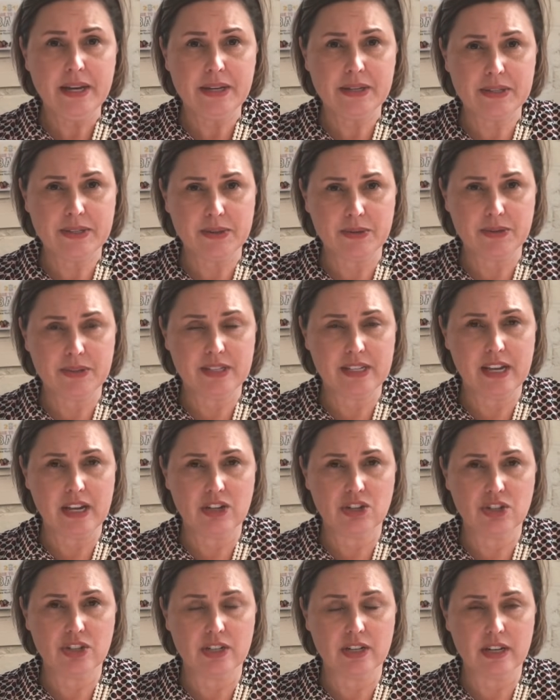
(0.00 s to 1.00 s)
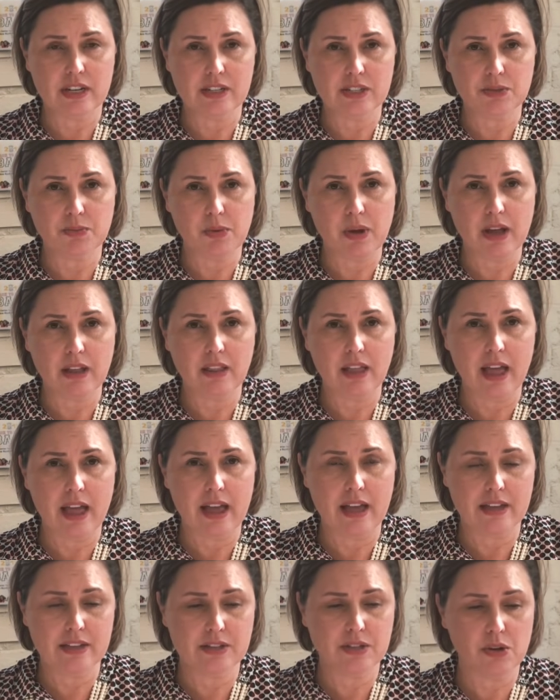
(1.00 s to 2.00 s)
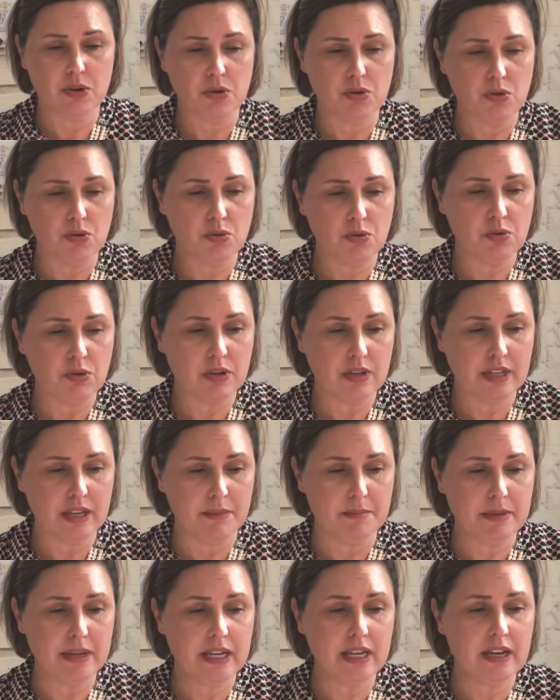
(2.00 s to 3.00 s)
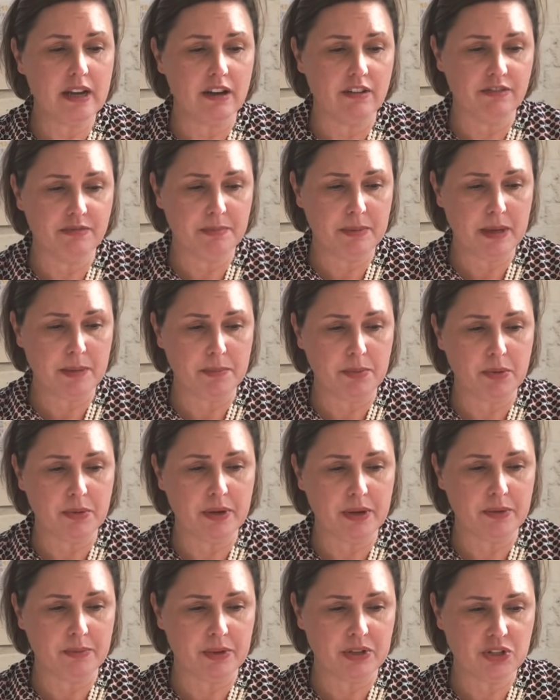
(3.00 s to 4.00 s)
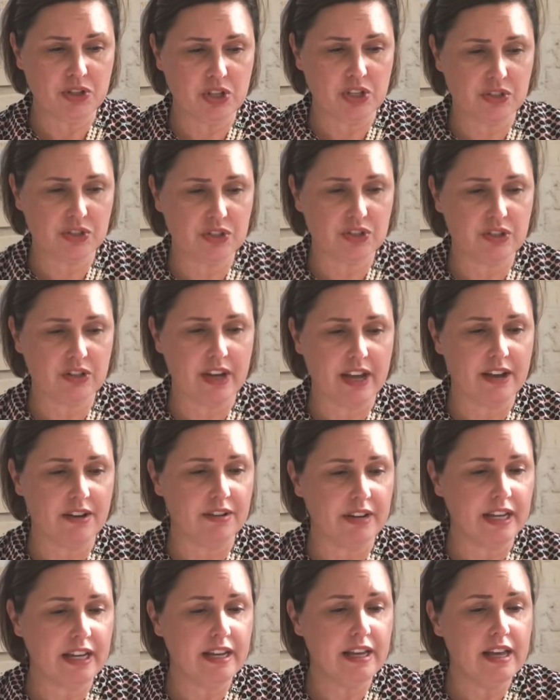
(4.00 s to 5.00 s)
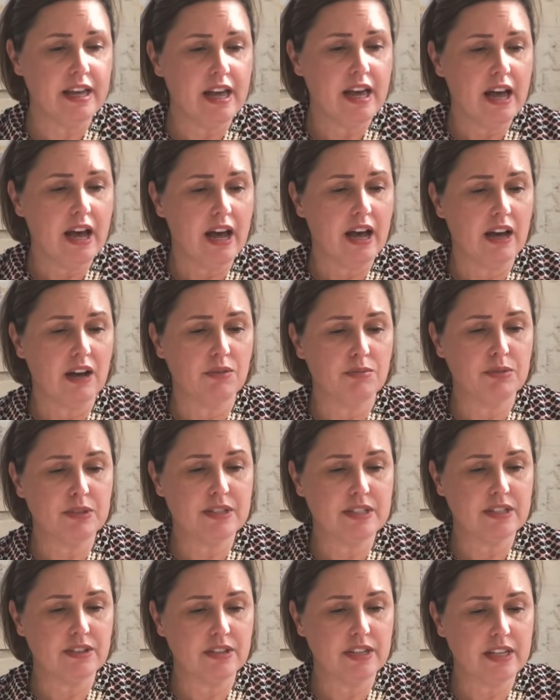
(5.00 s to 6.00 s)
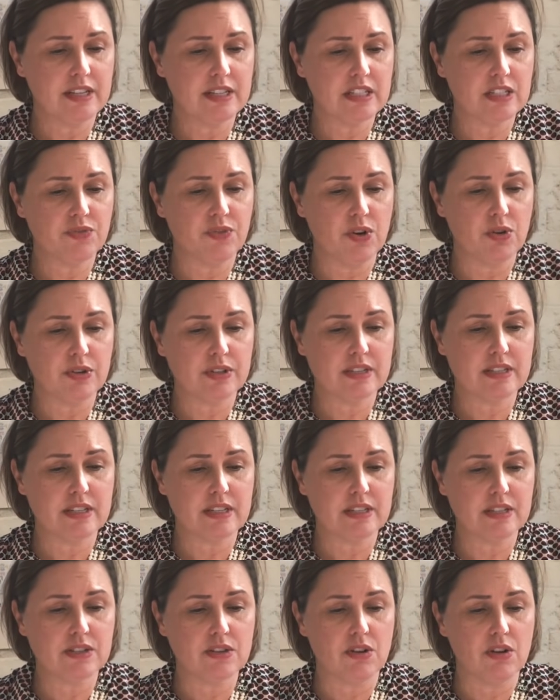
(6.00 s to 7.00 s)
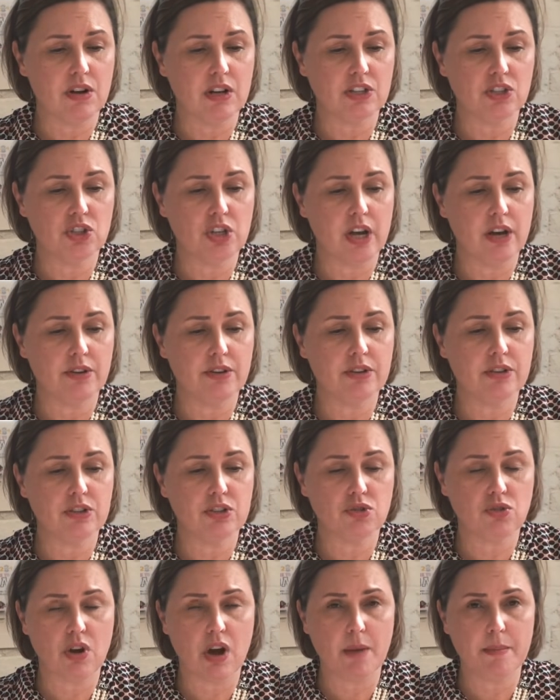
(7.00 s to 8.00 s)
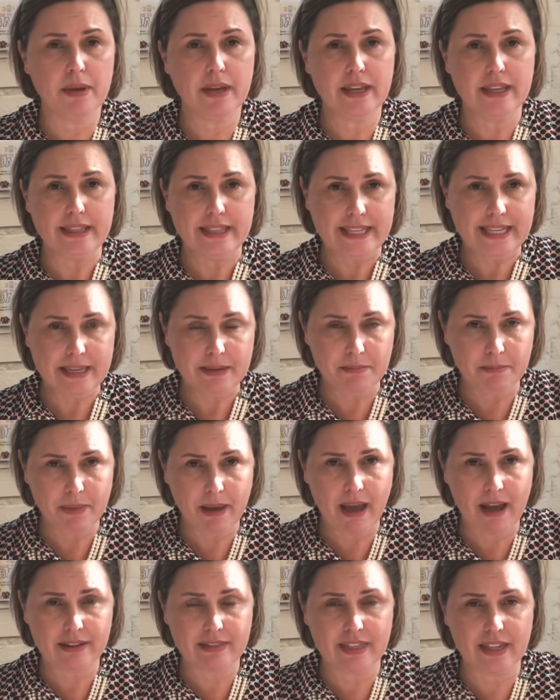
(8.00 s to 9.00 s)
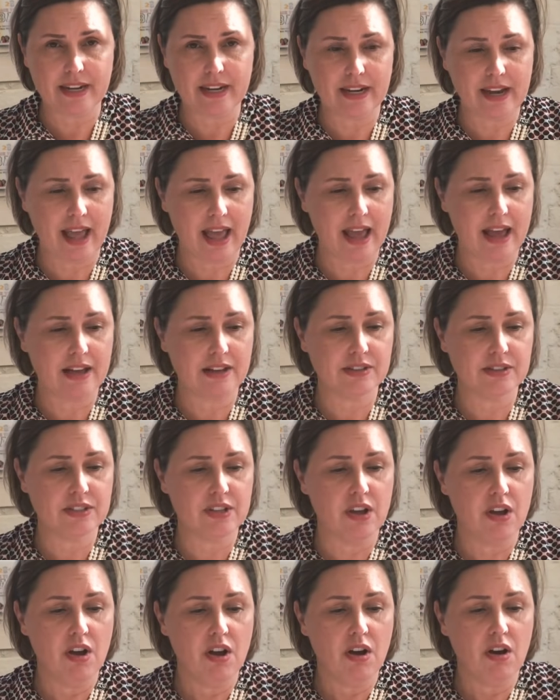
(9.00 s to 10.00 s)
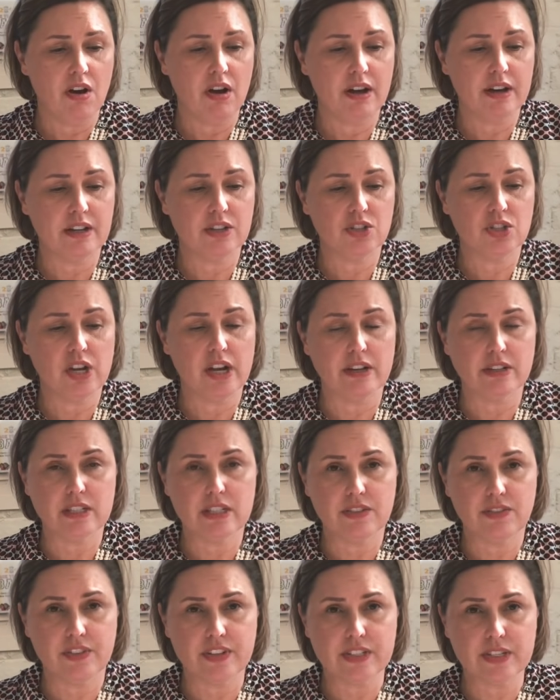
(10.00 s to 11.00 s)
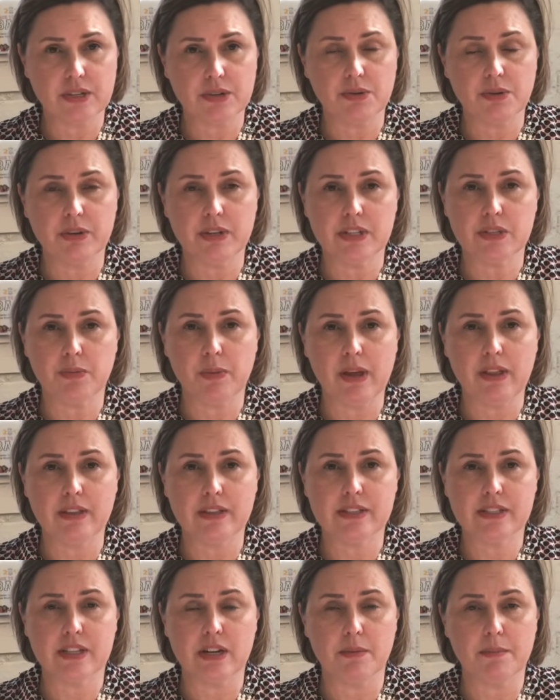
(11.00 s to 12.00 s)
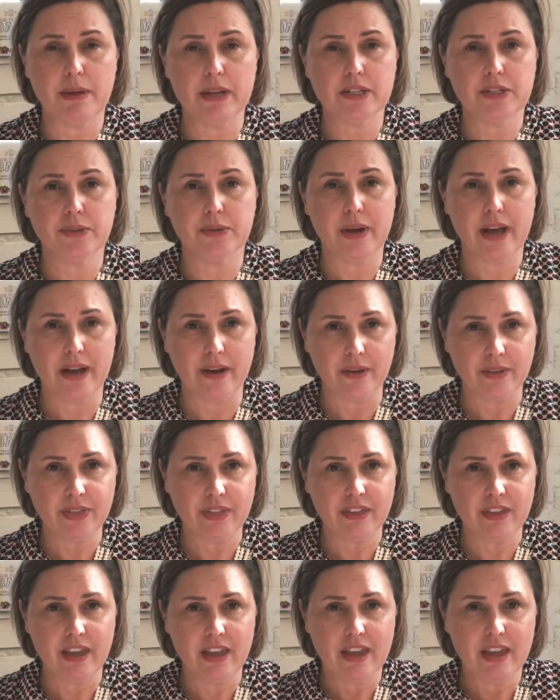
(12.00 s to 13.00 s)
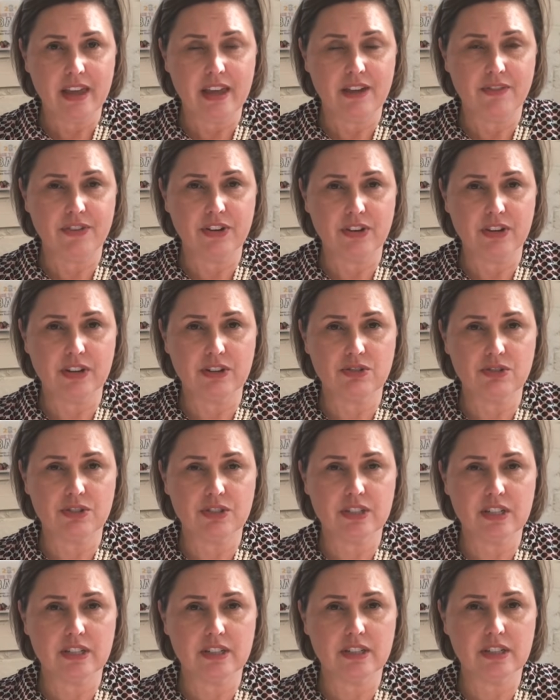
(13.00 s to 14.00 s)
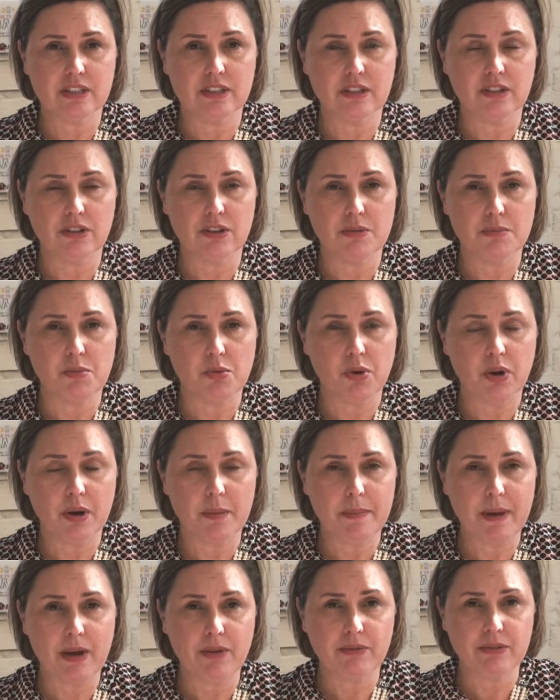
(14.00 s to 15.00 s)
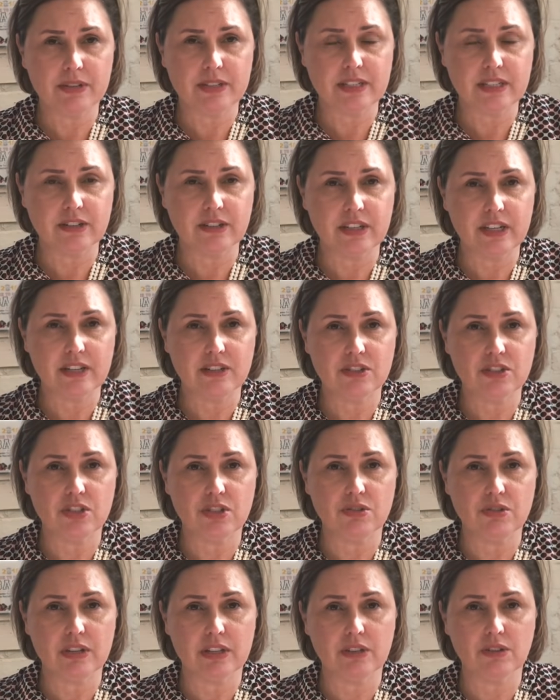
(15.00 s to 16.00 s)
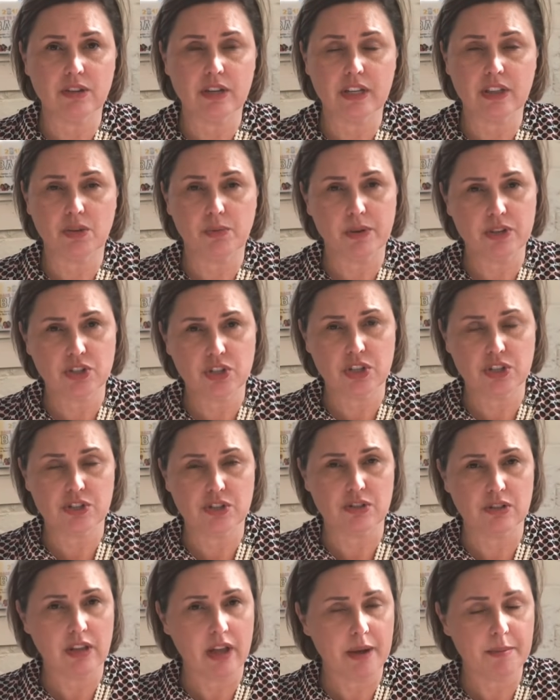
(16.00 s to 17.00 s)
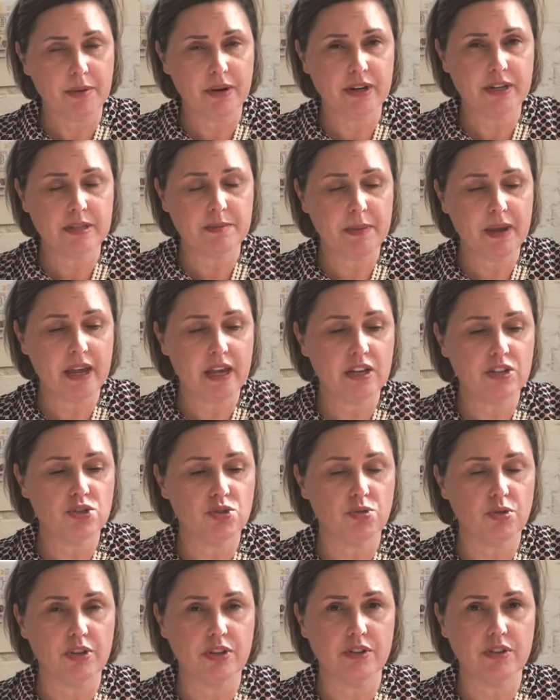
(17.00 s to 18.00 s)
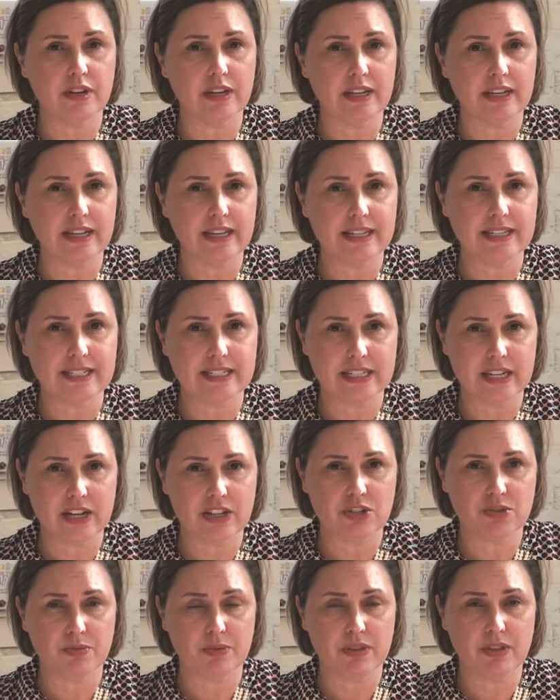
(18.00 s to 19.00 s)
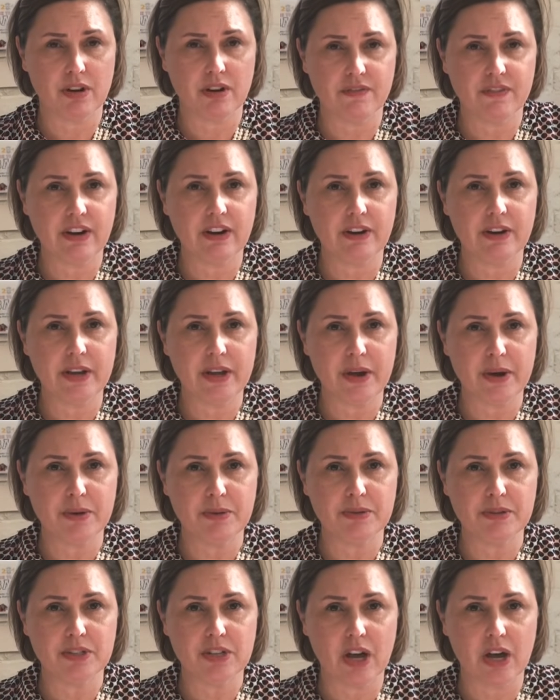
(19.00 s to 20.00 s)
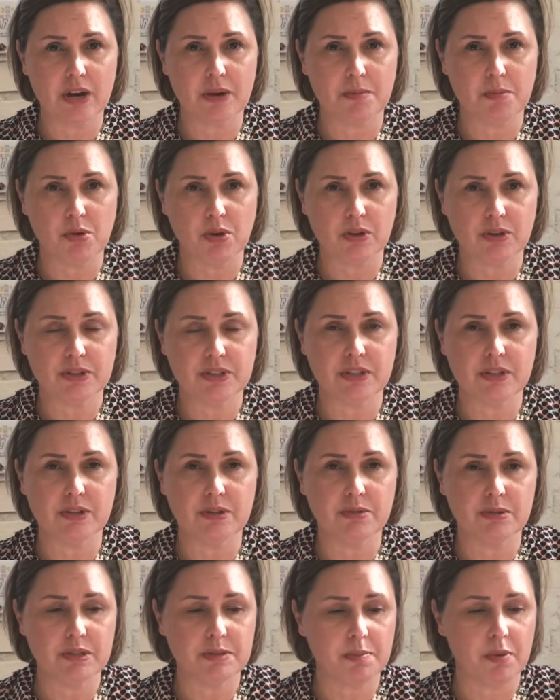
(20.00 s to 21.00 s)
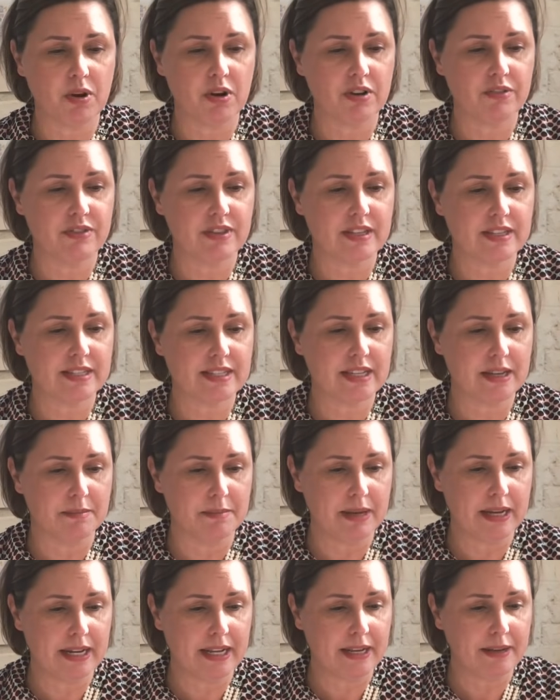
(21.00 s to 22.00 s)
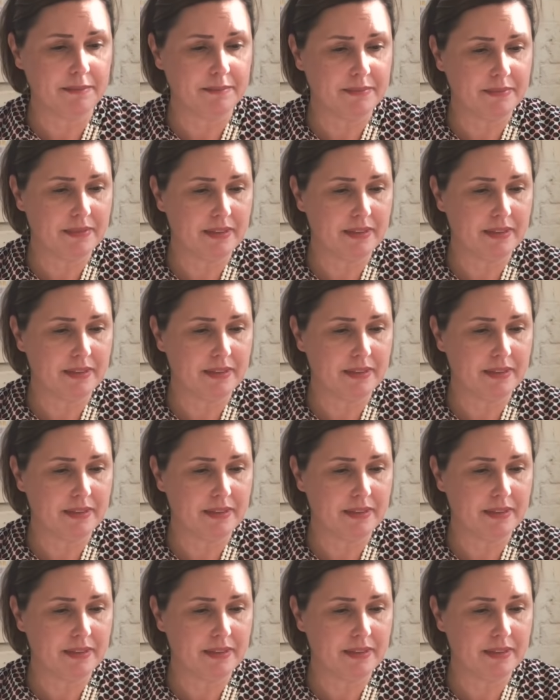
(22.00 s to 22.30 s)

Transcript: Association as well as a whole committee of people in Westchester County. Uh, resilience focuses on childhood trauma and the impact that it has on a child's physical as well as their mental health. If you're interested to learn more about resilience, you can look at the Westchester Libraries page or you can get in touch with our very own Donna Morrison, who is part of this committee.